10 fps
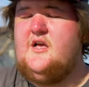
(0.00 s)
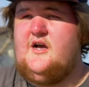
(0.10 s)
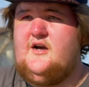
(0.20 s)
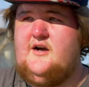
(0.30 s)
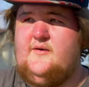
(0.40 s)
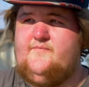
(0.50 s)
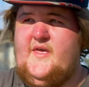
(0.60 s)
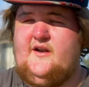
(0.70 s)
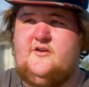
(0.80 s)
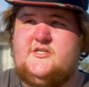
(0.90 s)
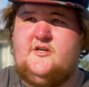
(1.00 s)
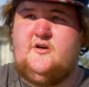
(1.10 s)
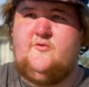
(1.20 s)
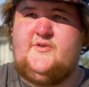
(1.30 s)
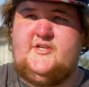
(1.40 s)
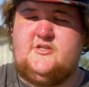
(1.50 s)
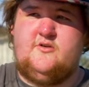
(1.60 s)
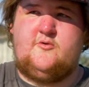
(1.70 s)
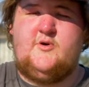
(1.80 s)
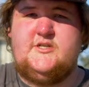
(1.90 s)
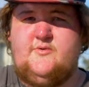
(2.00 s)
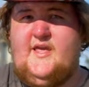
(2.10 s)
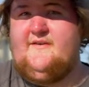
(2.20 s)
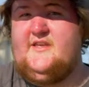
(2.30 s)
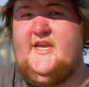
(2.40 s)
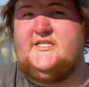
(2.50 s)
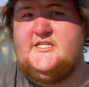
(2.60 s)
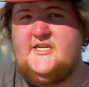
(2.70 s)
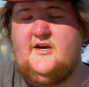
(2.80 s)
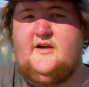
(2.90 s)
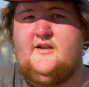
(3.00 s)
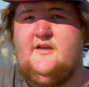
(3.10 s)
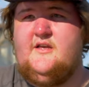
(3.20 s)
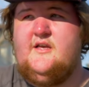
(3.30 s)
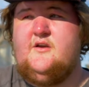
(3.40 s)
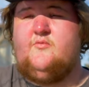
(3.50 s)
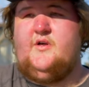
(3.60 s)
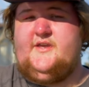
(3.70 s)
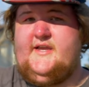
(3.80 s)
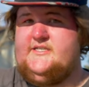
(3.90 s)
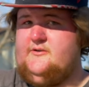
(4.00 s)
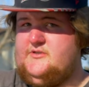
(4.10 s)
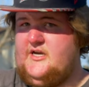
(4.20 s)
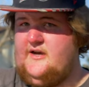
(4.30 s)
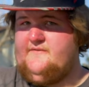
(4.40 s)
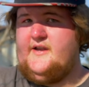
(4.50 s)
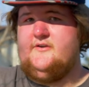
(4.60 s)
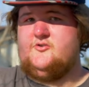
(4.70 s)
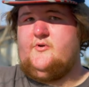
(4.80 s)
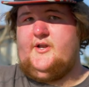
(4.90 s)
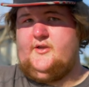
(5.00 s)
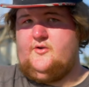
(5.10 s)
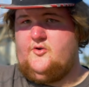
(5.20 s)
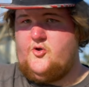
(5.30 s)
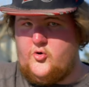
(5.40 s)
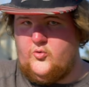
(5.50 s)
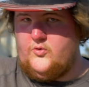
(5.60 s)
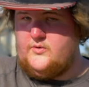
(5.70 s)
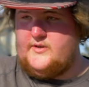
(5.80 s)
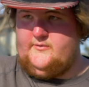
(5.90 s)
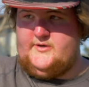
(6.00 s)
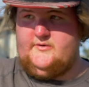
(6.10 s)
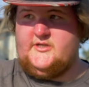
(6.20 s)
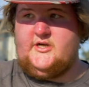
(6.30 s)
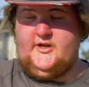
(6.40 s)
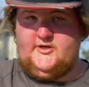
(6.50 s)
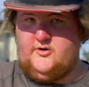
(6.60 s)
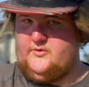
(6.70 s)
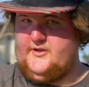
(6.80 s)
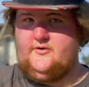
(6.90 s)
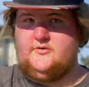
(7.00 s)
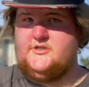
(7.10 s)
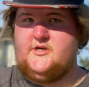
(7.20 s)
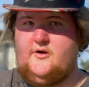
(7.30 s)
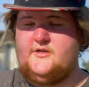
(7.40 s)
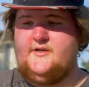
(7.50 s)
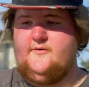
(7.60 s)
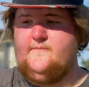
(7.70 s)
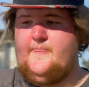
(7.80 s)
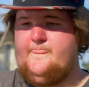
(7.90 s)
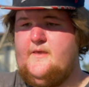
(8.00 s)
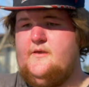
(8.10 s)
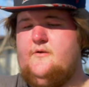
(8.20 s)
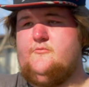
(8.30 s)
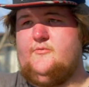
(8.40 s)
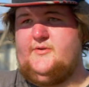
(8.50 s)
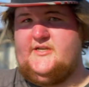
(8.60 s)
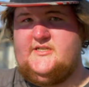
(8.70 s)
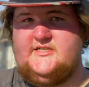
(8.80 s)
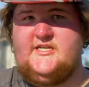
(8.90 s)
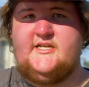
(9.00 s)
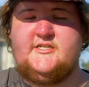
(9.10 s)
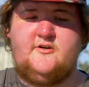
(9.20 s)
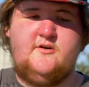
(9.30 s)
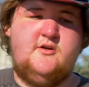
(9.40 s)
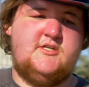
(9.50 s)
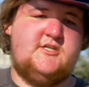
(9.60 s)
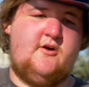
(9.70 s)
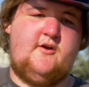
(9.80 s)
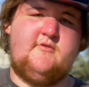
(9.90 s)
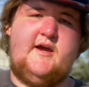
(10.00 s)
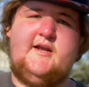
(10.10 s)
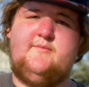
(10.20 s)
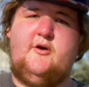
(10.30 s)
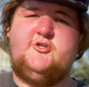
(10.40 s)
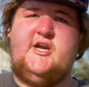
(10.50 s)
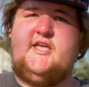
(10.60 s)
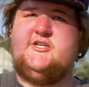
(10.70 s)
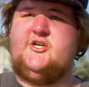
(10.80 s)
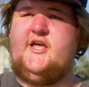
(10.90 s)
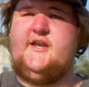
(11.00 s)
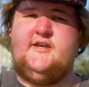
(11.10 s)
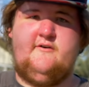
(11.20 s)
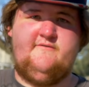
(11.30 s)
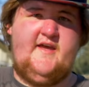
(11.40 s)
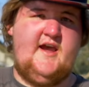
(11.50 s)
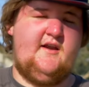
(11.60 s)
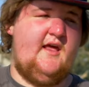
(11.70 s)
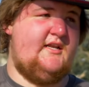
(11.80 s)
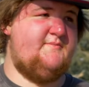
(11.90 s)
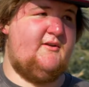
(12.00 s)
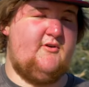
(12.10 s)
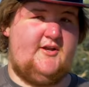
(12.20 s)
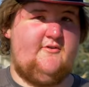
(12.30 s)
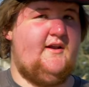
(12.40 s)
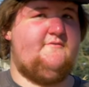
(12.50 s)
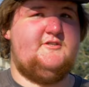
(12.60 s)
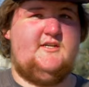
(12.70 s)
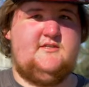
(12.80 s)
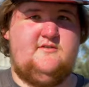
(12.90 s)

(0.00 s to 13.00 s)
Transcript: Um, and also with these older ones, when you have the A C on. Well, the A C was off and it was running cool. It would do this on a totally cold start too. Replace the sensor, start it right up, no check engine light, no fan, and it's been running great ever since.